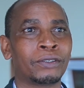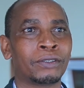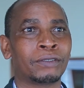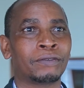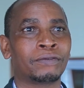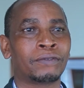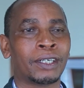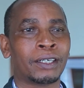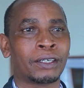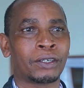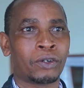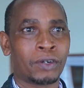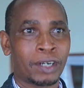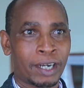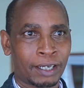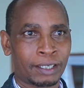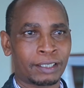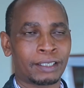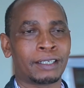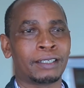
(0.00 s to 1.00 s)
of
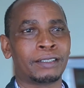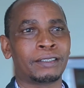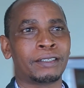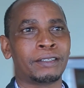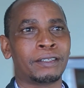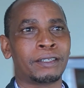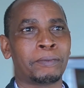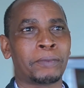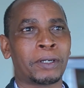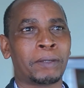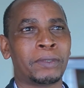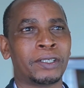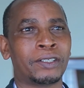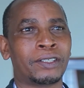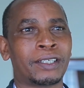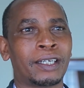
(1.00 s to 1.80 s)
conductors in the public